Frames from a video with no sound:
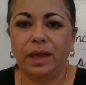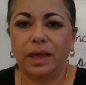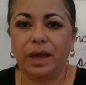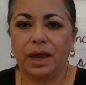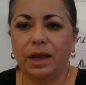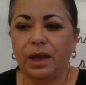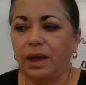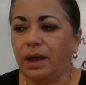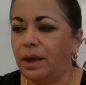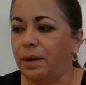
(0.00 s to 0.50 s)

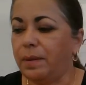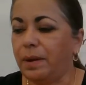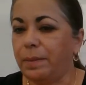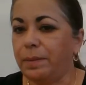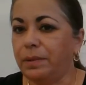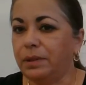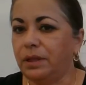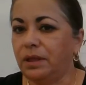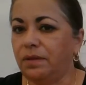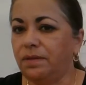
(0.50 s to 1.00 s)
Um, I
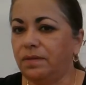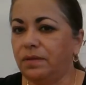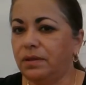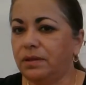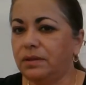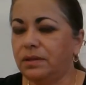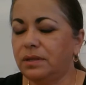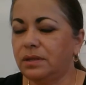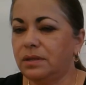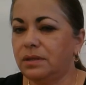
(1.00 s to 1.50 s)
believe
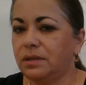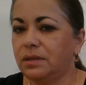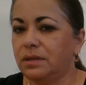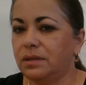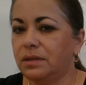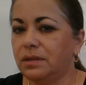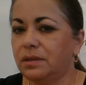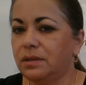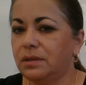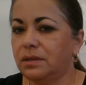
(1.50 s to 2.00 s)
this
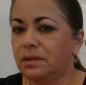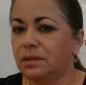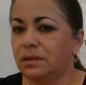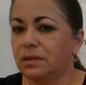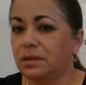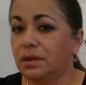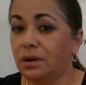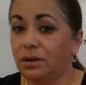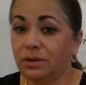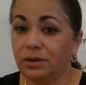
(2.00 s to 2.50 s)
is
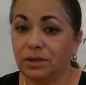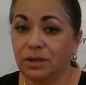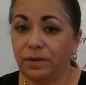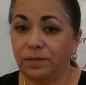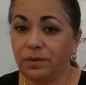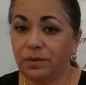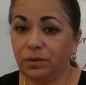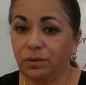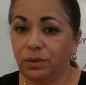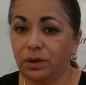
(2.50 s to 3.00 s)
our
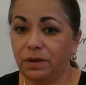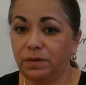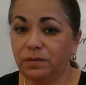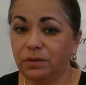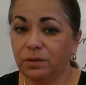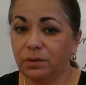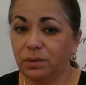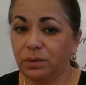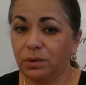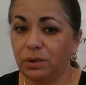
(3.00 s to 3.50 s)
seventh week of
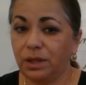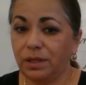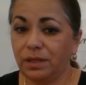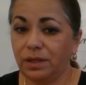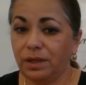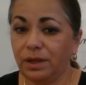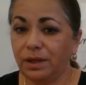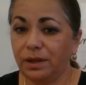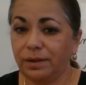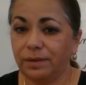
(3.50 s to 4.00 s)
school, I
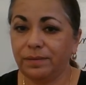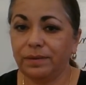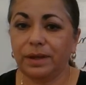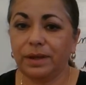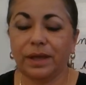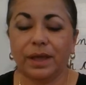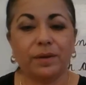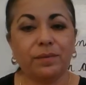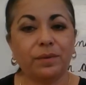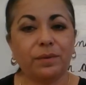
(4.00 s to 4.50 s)
think. I
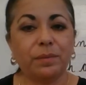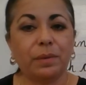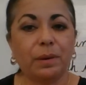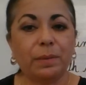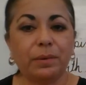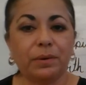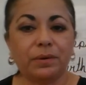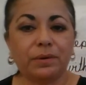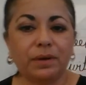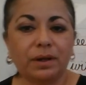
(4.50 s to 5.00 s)
can't
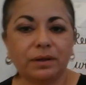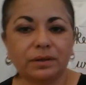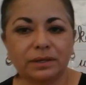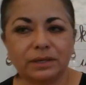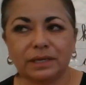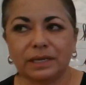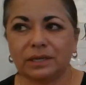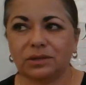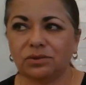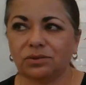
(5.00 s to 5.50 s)
remember,
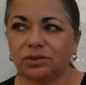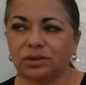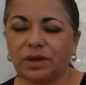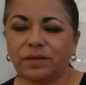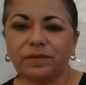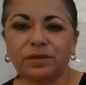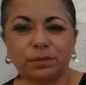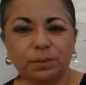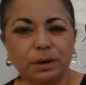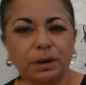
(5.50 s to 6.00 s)
sixth or
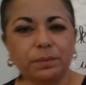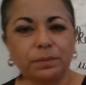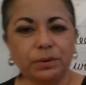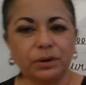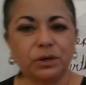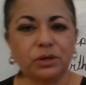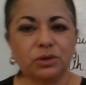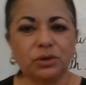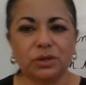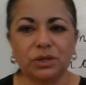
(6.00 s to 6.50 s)
seventh, but I'm
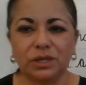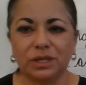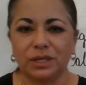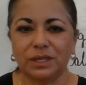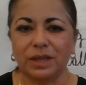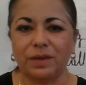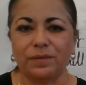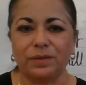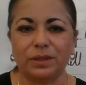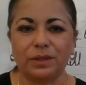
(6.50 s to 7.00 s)
pretty sure it's the
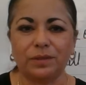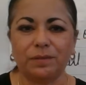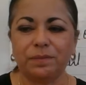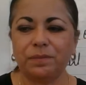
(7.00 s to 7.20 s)
seventh.